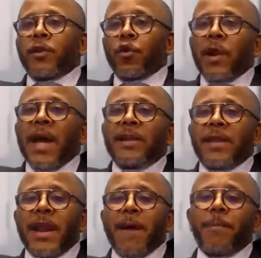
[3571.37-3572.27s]
like
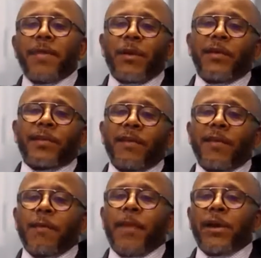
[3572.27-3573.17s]
the number that was
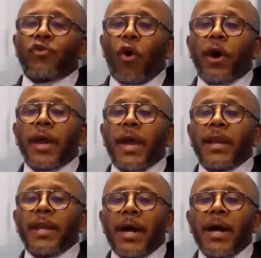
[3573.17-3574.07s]
given by Doc
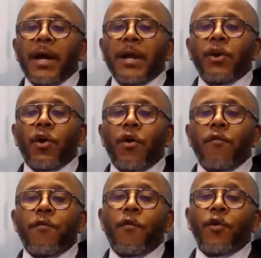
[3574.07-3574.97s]
earlier,
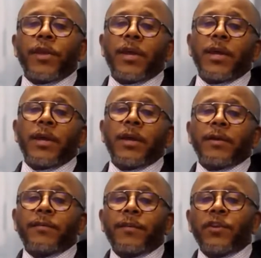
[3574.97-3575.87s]
for the
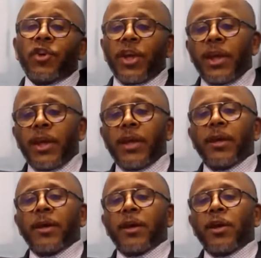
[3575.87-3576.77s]

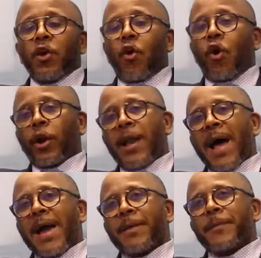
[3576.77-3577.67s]
CGE,
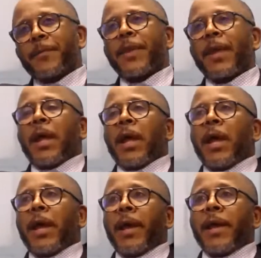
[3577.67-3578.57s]
hotline,
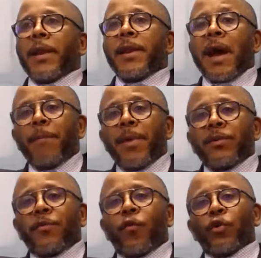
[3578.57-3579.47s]

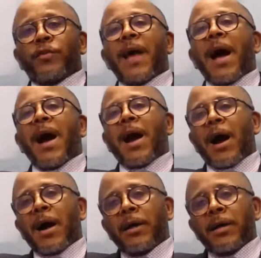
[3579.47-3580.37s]
numbers for
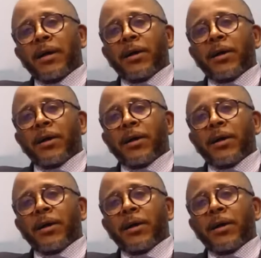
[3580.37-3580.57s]
SANCA,